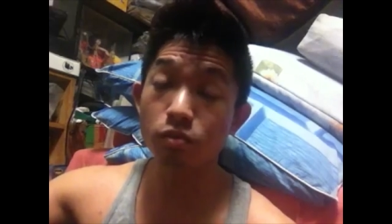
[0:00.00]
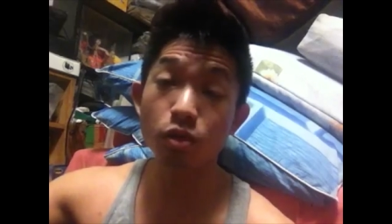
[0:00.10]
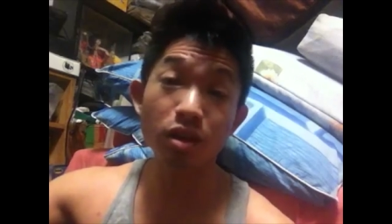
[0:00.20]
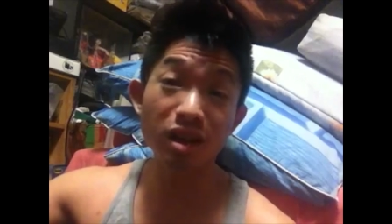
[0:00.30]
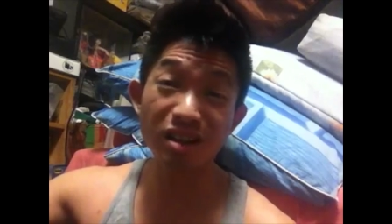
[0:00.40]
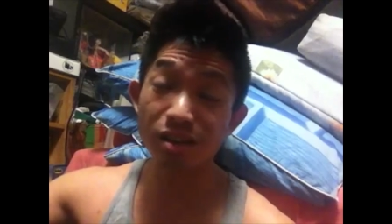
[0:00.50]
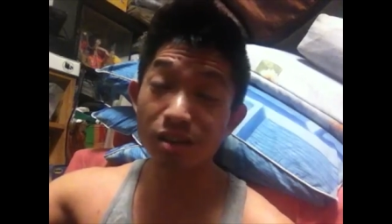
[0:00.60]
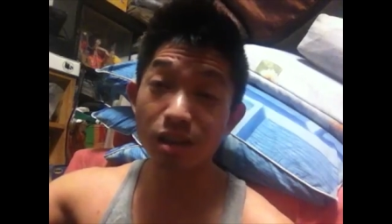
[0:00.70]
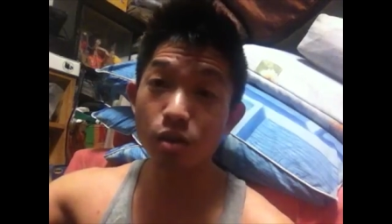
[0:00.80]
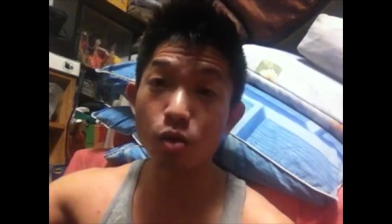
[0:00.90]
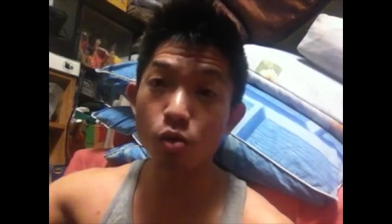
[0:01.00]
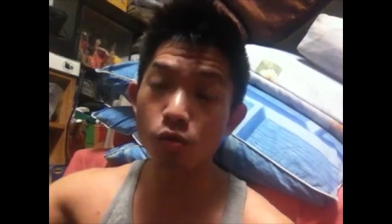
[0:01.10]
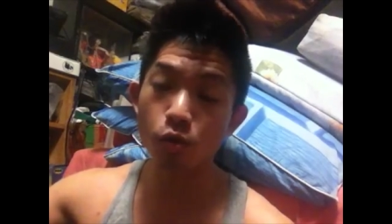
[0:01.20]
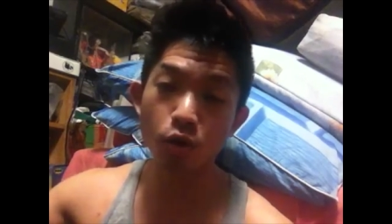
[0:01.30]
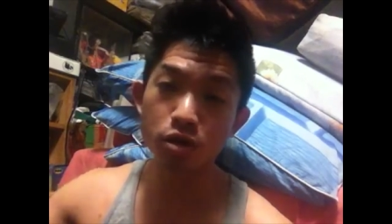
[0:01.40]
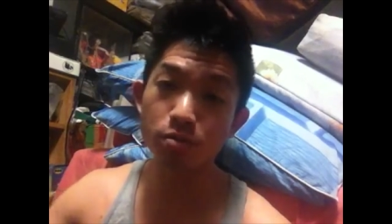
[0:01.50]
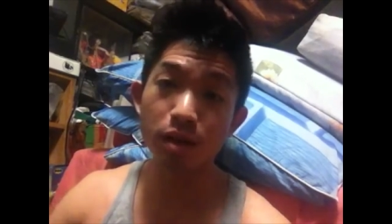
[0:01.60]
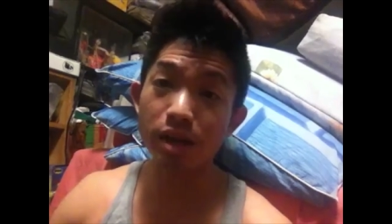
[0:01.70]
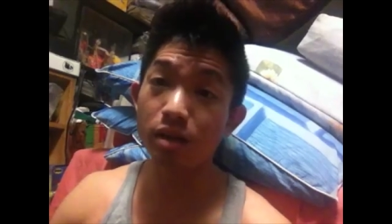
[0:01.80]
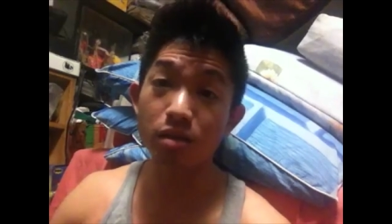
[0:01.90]
from the last Indiegogo for Watch It
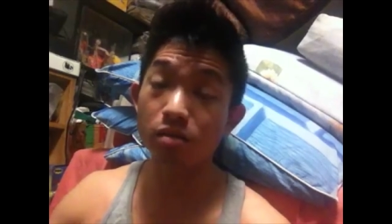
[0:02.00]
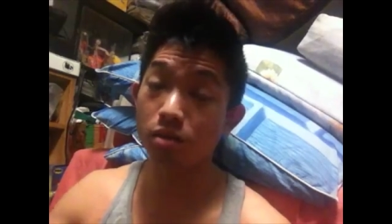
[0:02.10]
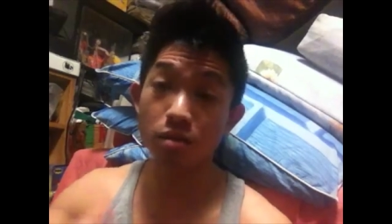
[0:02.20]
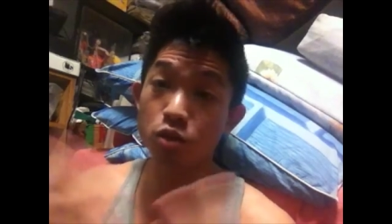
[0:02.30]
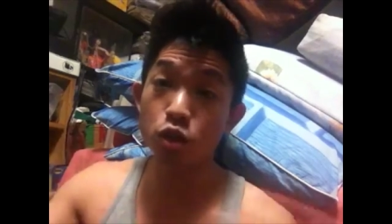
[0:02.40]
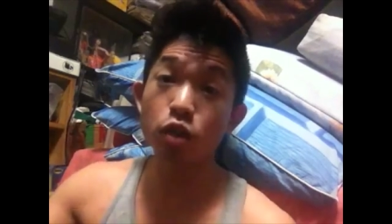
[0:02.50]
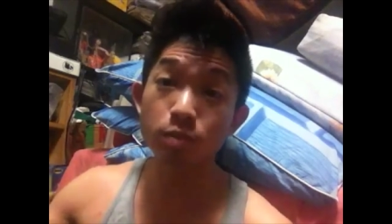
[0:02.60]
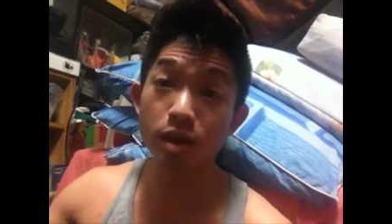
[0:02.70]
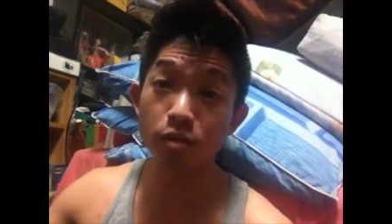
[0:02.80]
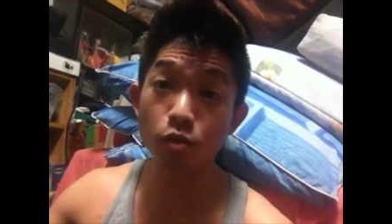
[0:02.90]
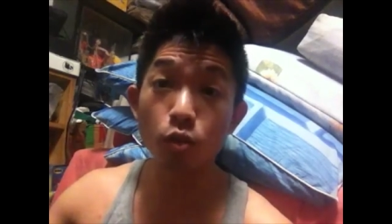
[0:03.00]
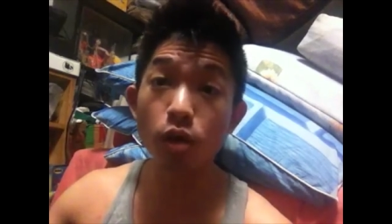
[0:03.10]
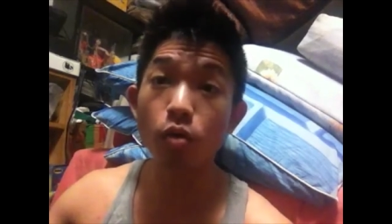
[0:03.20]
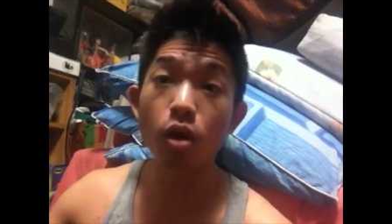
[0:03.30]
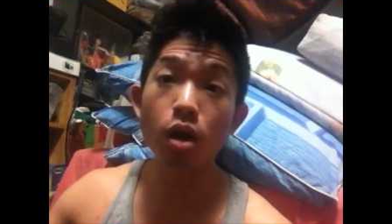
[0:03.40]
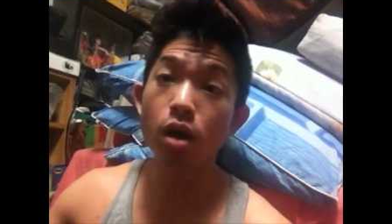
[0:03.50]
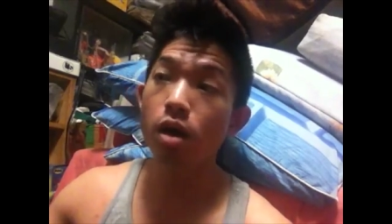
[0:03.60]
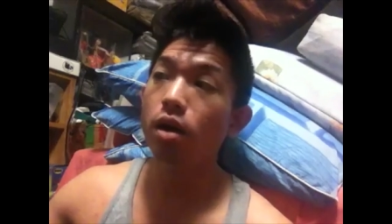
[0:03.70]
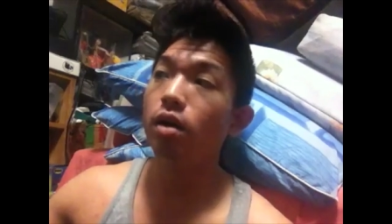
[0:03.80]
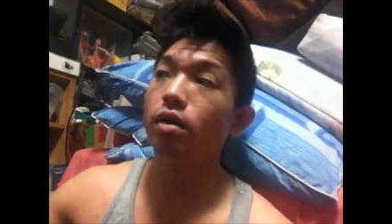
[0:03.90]
Played. Judge me as you will.
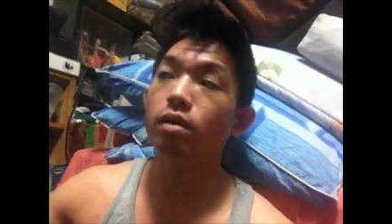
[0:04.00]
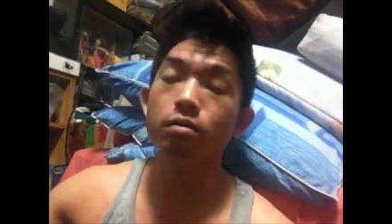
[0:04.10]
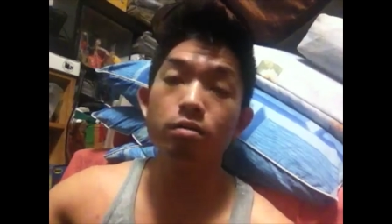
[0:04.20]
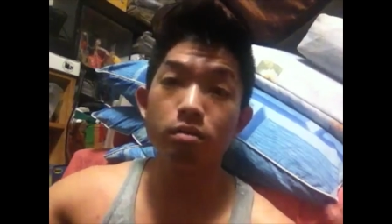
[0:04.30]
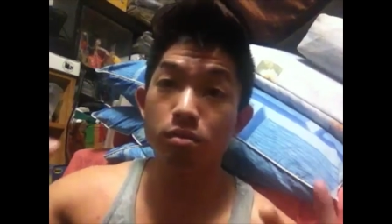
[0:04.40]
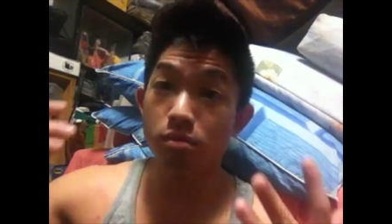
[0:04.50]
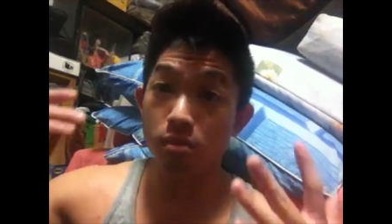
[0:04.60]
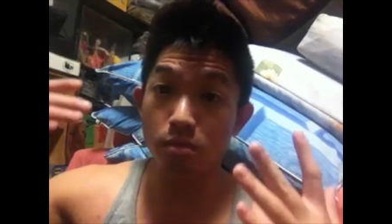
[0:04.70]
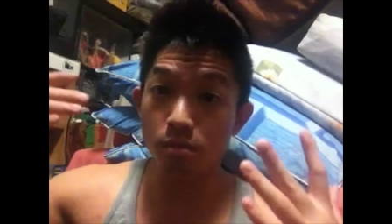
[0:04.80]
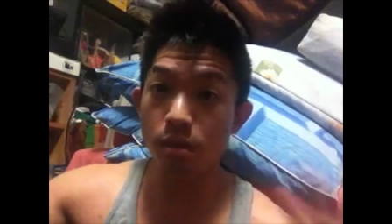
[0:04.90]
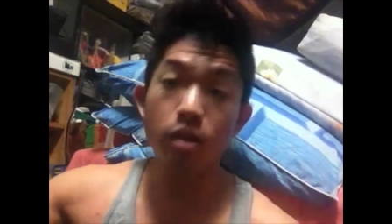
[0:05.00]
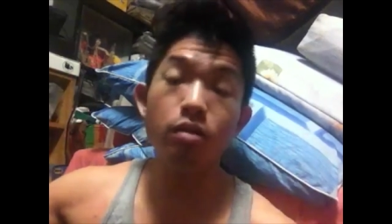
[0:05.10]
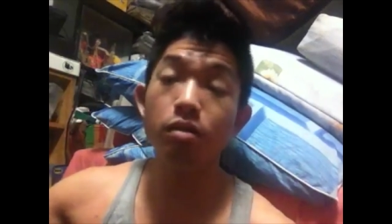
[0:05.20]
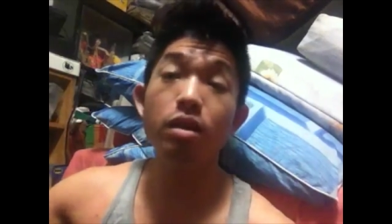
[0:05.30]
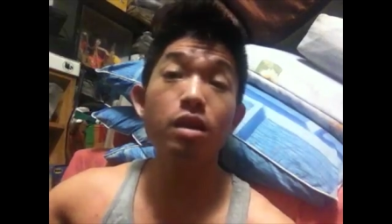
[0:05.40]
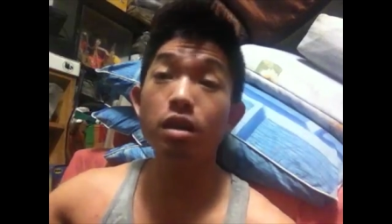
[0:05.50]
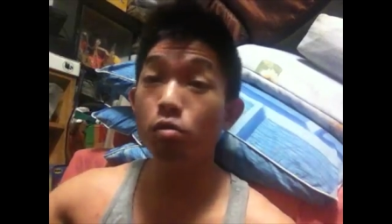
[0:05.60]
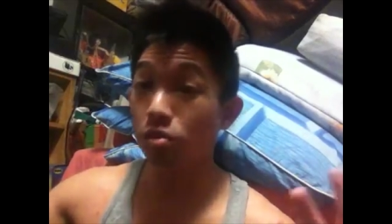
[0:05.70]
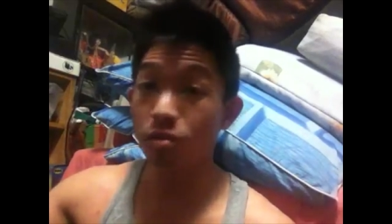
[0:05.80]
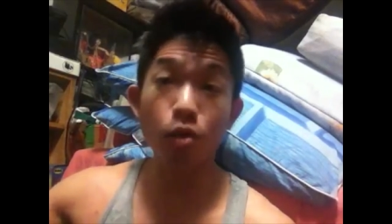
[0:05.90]
Um, but here's the thing:
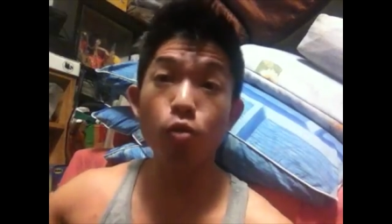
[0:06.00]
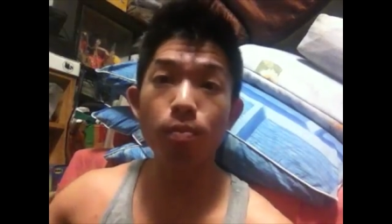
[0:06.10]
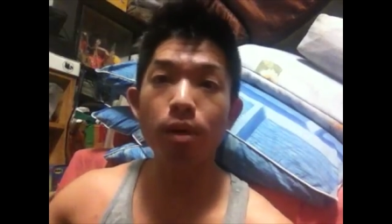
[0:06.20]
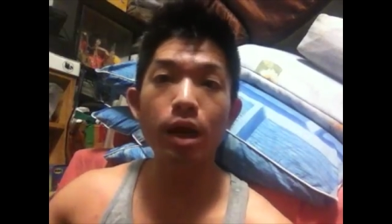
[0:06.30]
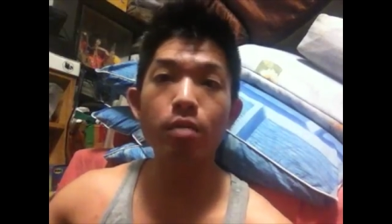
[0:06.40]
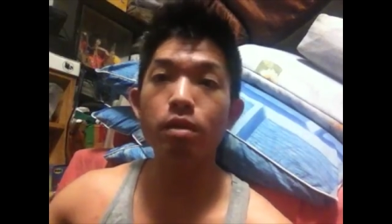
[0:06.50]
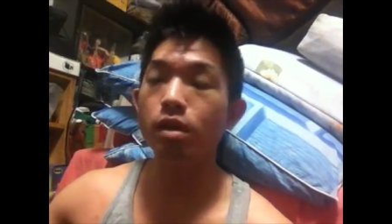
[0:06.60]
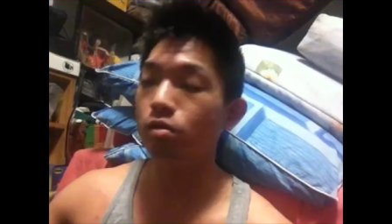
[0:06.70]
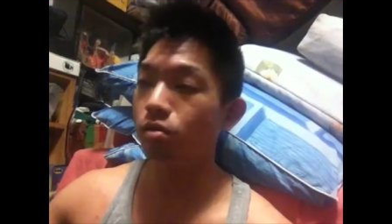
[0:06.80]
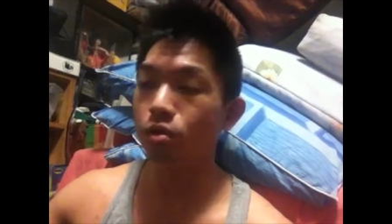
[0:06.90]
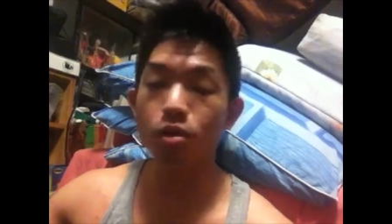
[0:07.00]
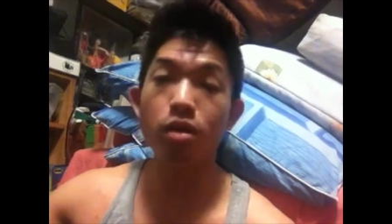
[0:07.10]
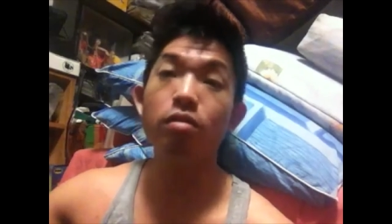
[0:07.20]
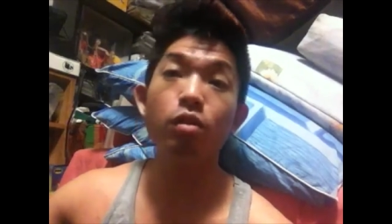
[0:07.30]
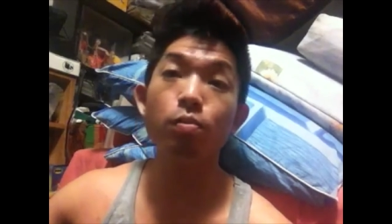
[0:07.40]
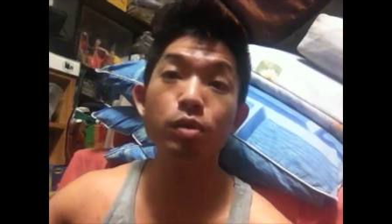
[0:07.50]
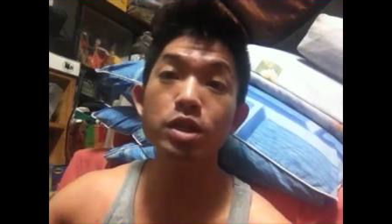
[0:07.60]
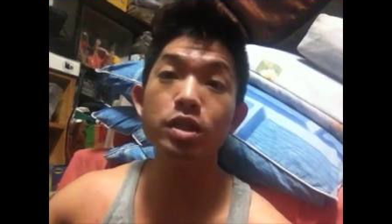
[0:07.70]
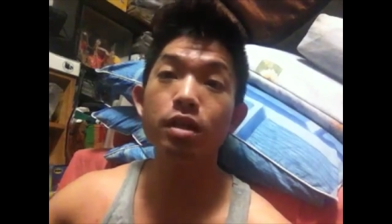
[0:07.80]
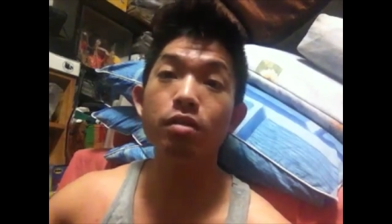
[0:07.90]
he will still reply me. He still he still
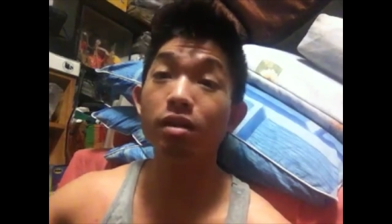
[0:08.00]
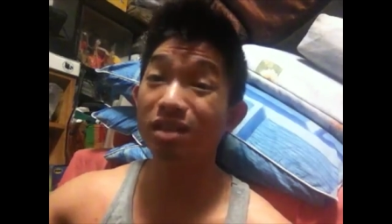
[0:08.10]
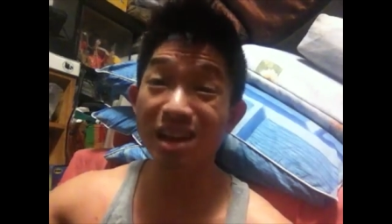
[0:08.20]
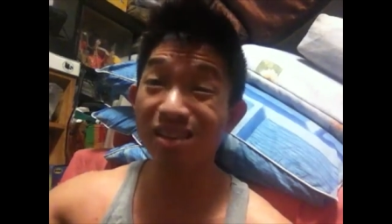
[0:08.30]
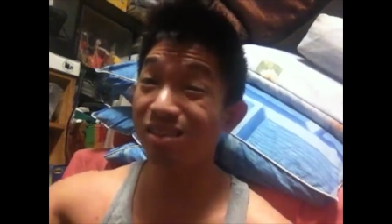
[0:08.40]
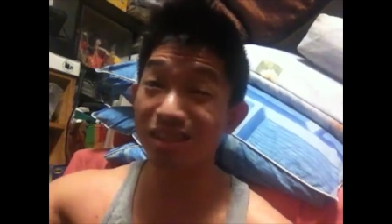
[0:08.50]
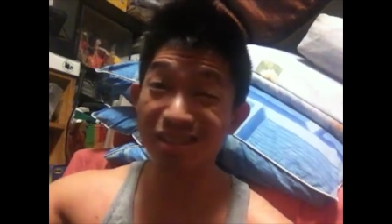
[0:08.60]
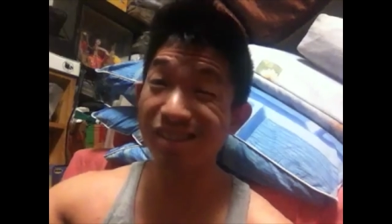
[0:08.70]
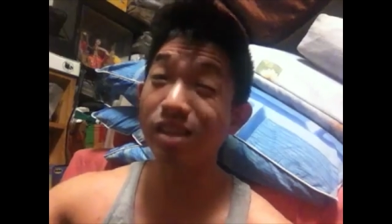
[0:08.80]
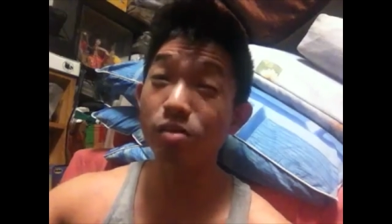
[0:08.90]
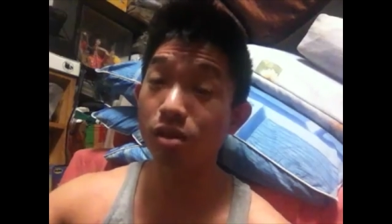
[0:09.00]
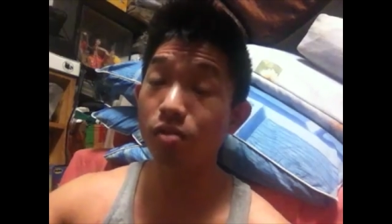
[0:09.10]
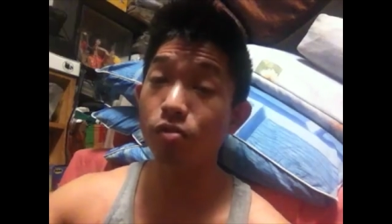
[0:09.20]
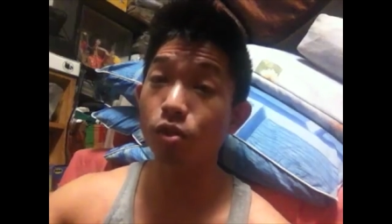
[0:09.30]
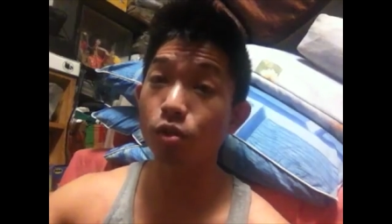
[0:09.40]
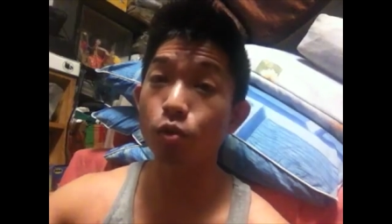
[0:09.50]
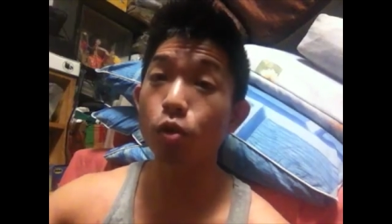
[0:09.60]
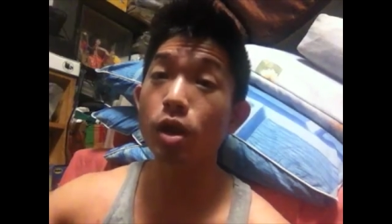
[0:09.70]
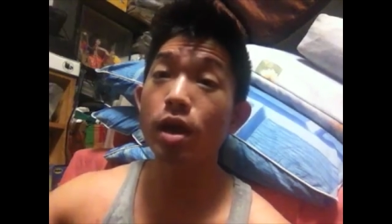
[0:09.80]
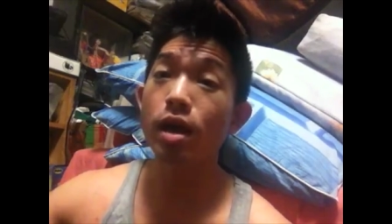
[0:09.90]
appreciates, and that's sincerity for you.
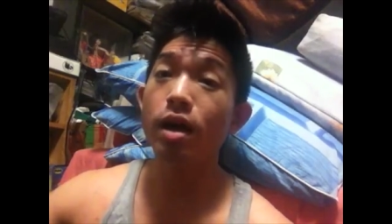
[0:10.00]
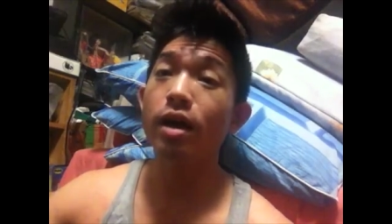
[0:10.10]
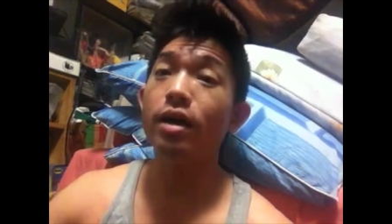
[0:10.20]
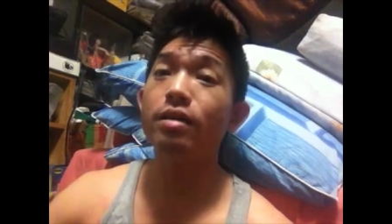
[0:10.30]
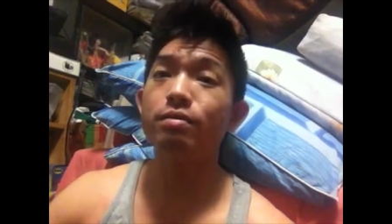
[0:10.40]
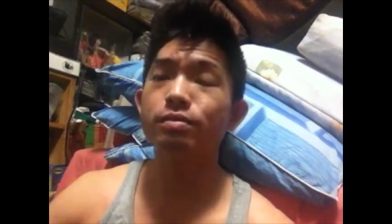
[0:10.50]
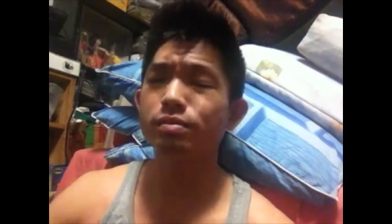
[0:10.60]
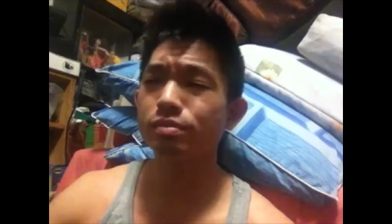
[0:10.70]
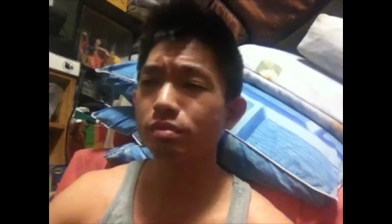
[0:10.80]
And